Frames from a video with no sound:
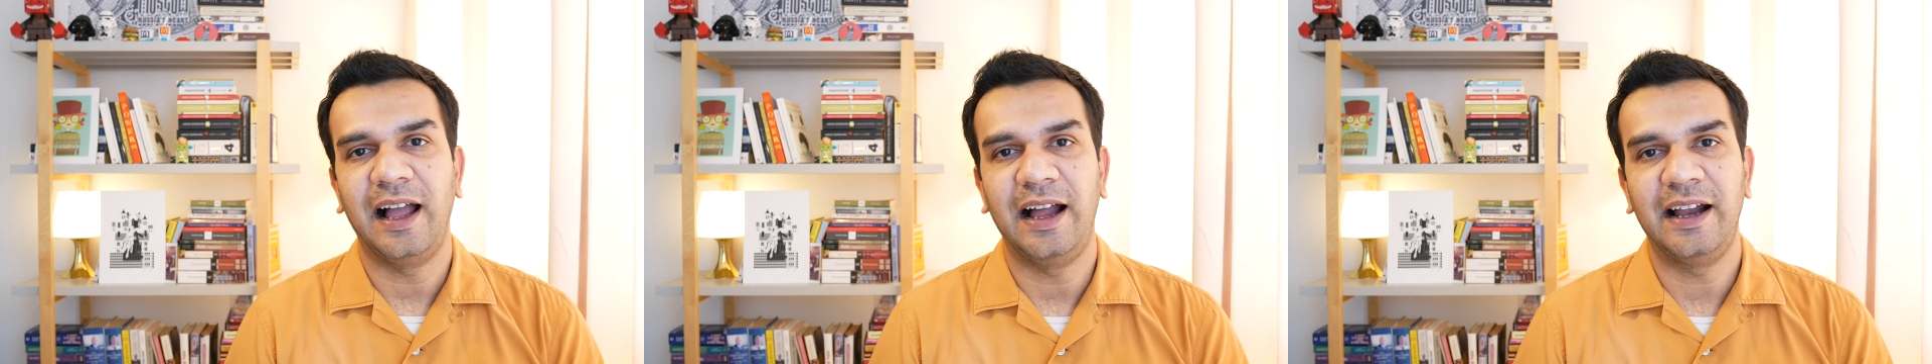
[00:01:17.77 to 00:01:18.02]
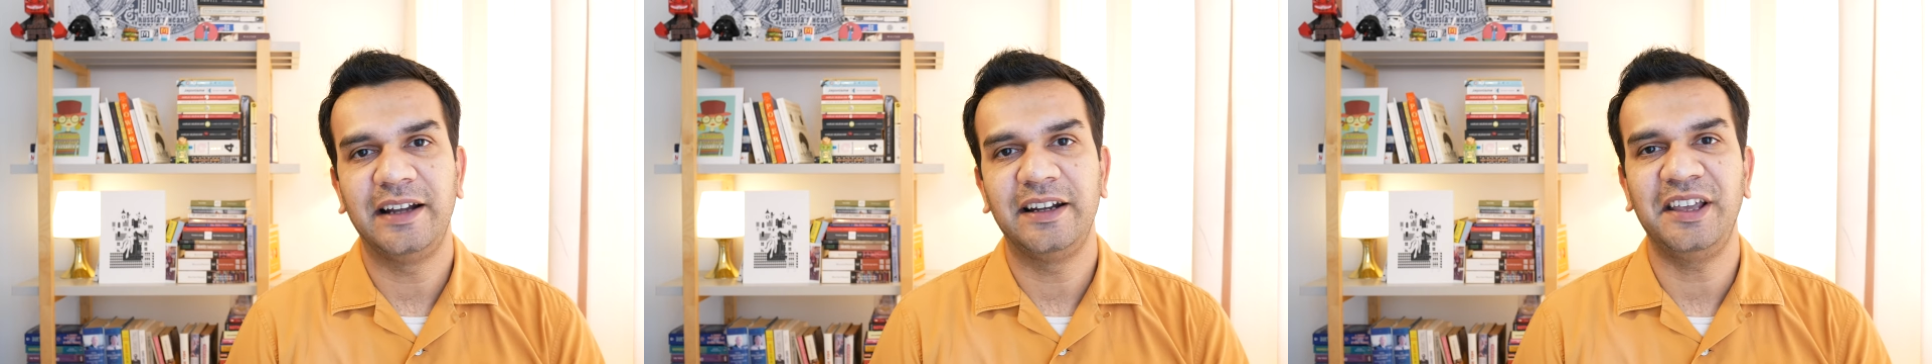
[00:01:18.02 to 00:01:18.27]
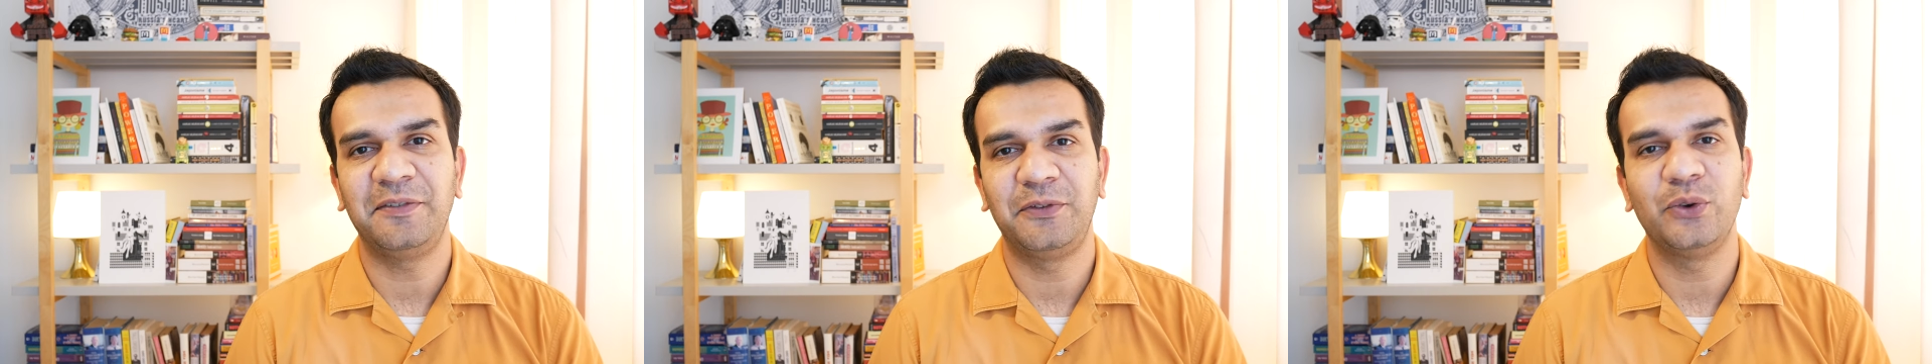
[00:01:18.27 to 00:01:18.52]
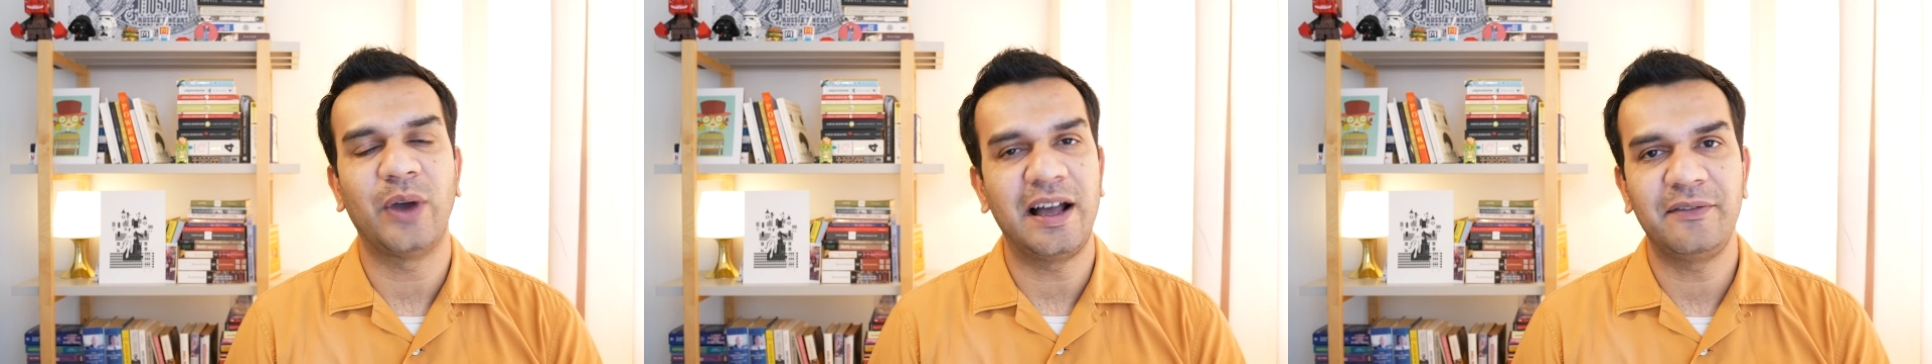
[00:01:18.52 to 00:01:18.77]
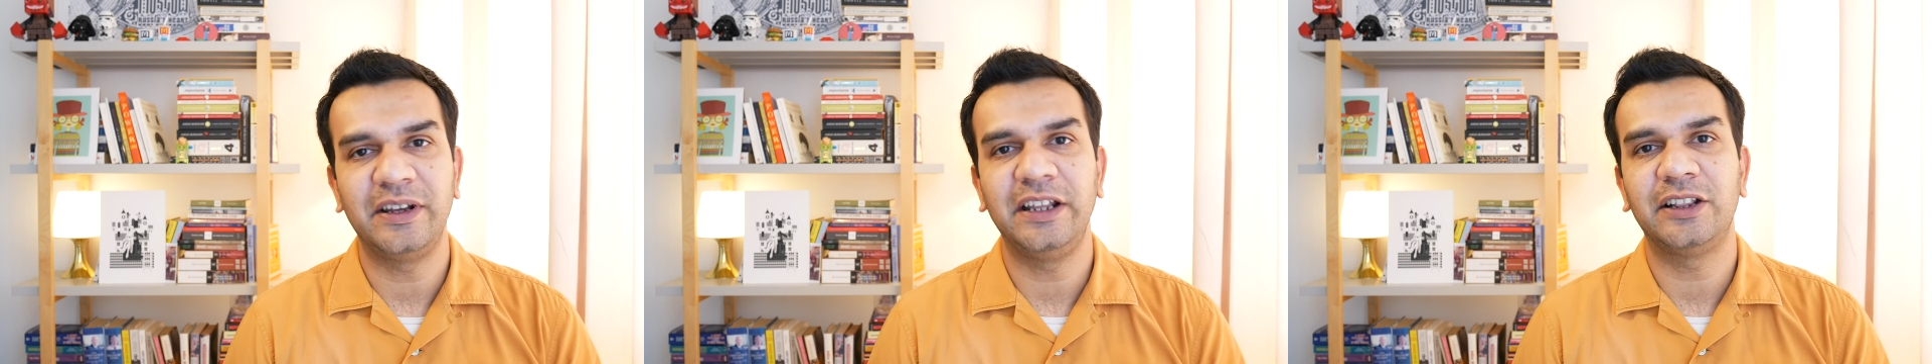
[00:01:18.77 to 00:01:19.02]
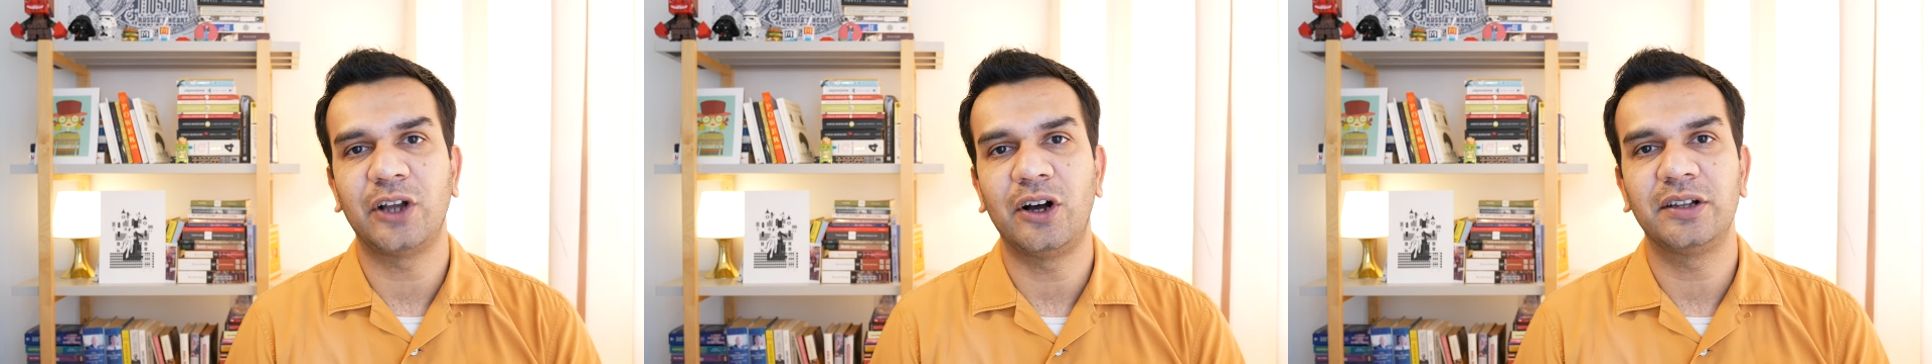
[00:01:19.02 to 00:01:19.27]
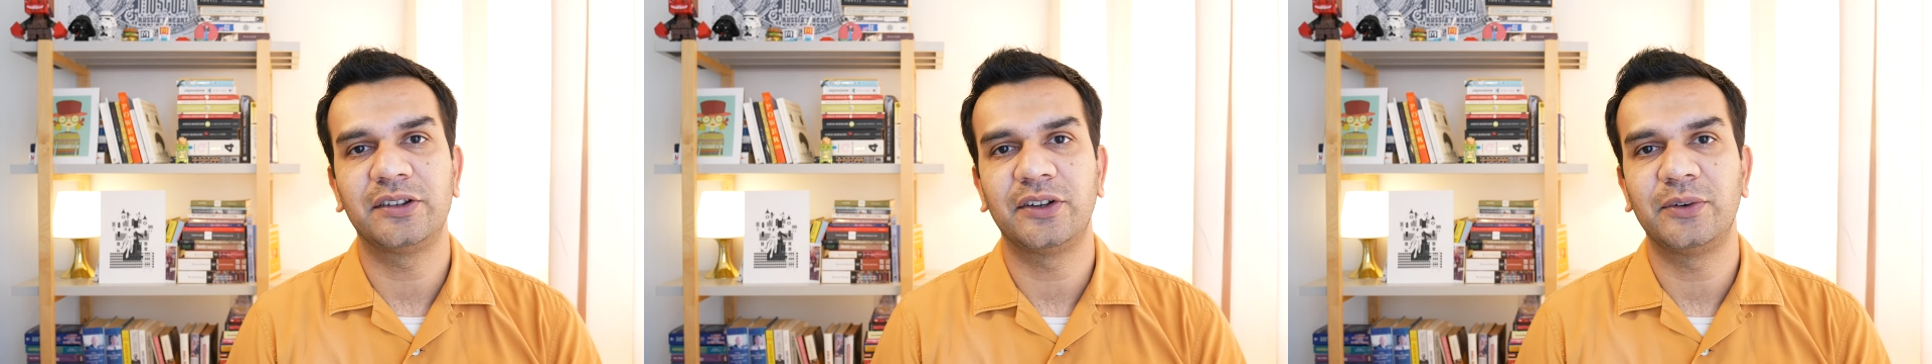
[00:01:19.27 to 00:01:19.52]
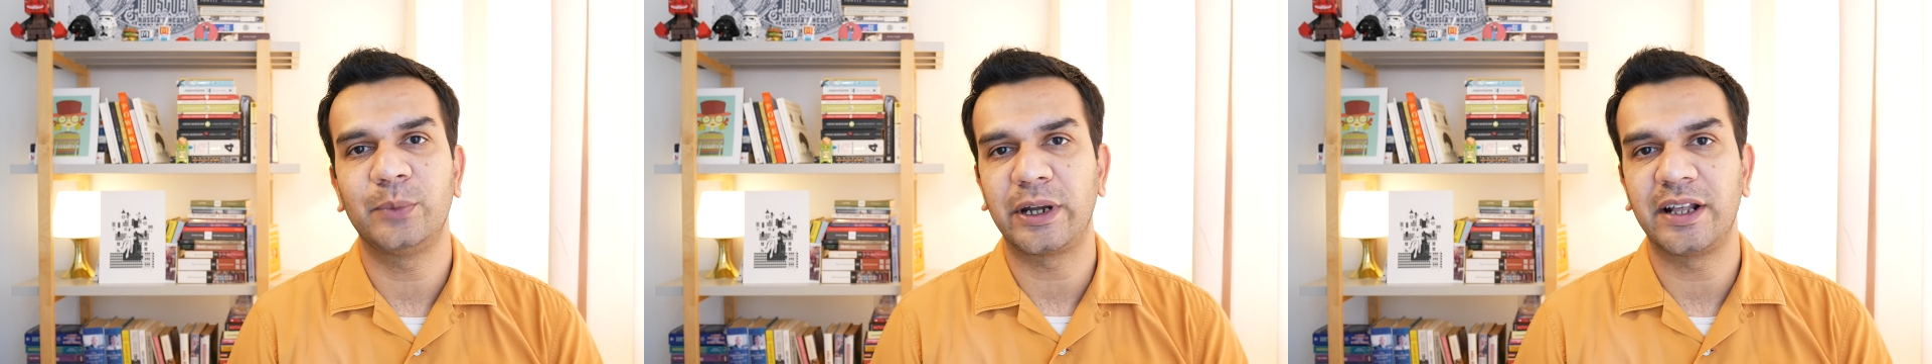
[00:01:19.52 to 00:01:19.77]
And if you have any thoughts
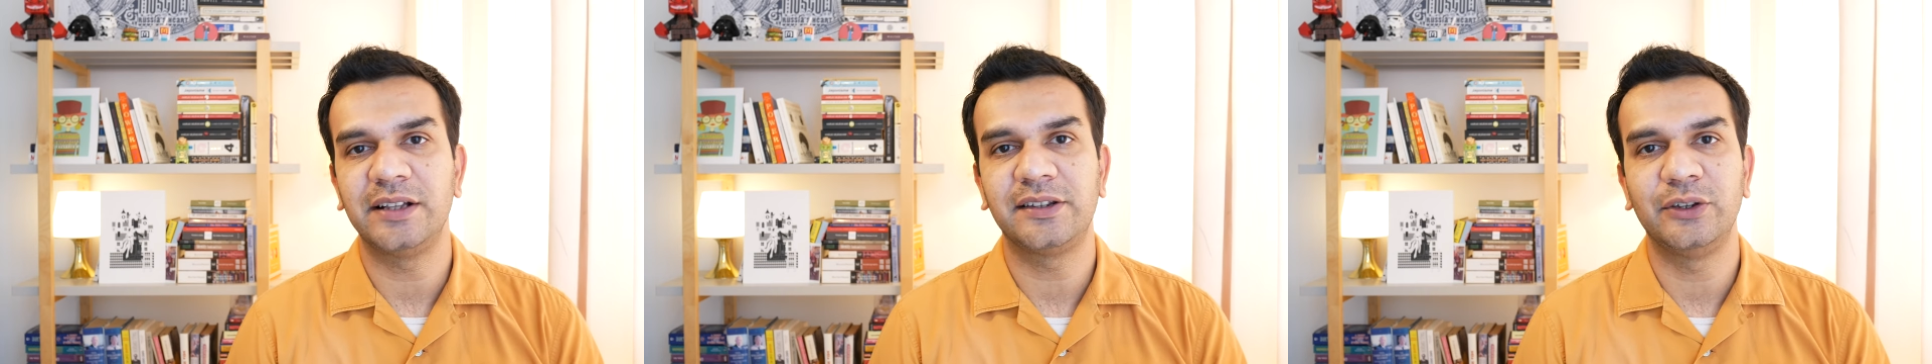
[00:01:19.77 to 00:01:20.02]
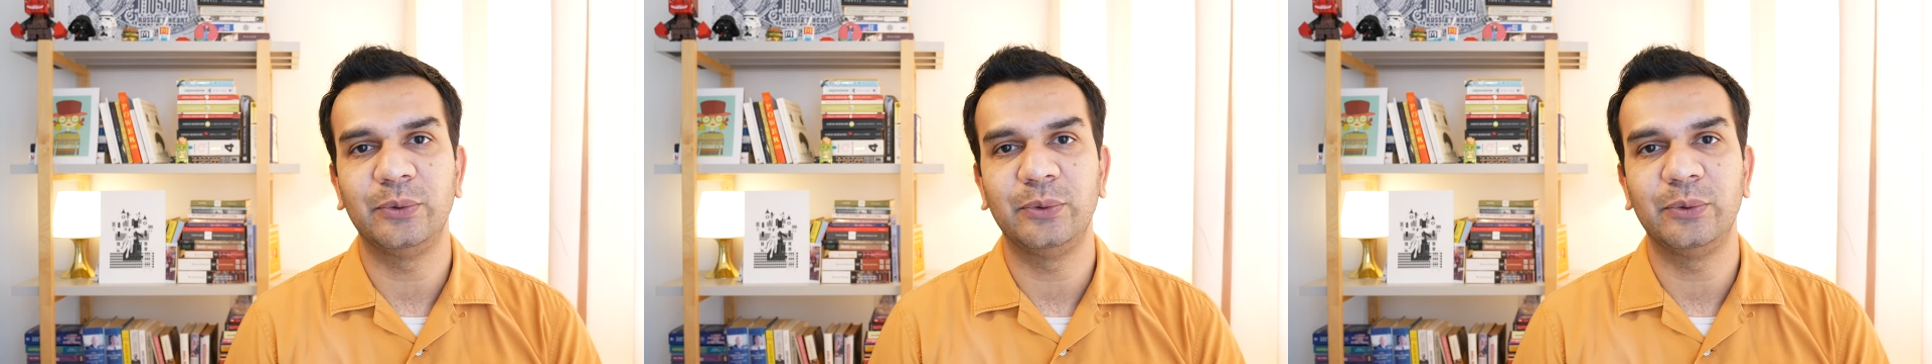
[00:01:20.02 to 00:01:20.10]
on what else